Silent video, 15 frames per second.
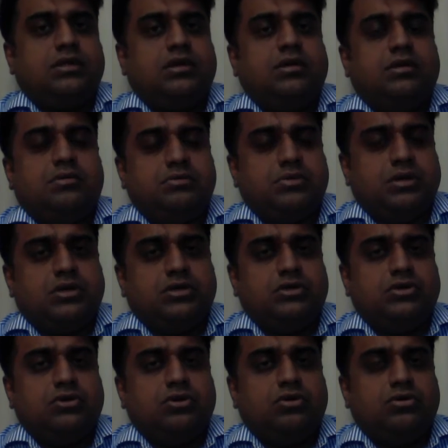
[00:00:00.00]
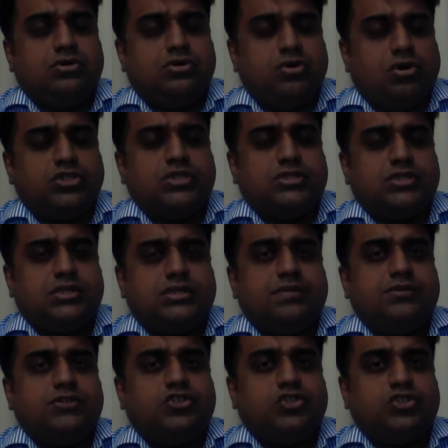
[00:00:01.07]
not just the
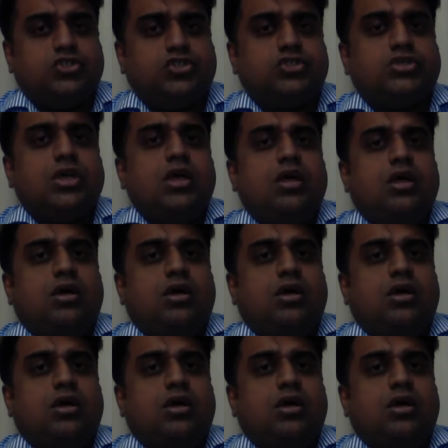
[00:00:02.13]
seven churches